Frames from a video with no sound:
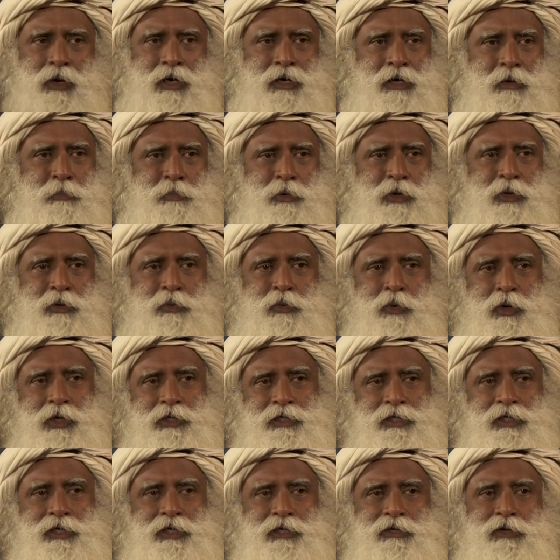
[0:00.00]
walk upon
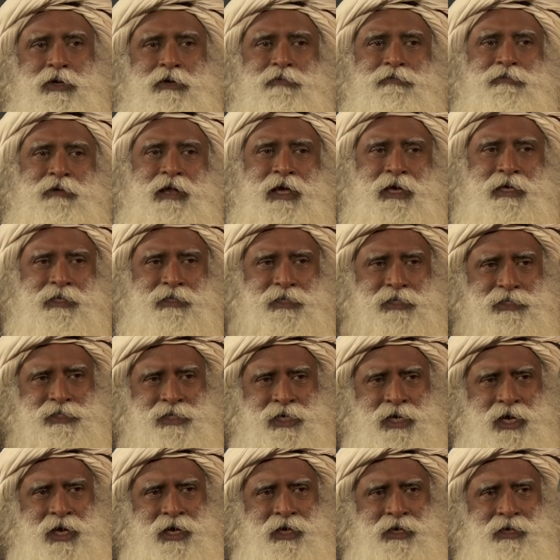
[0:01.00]
water or fly in the
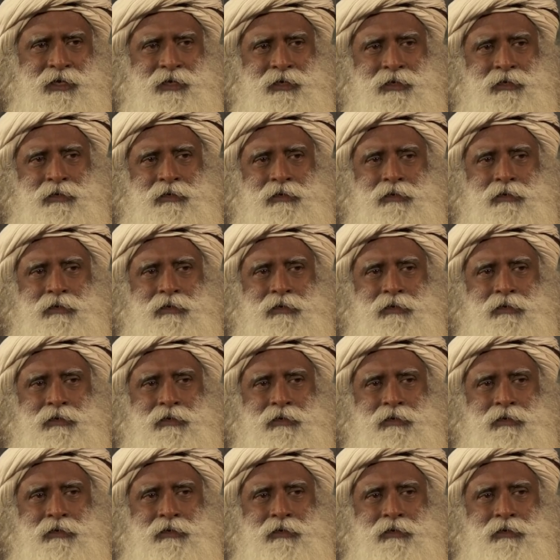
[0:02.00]
sky,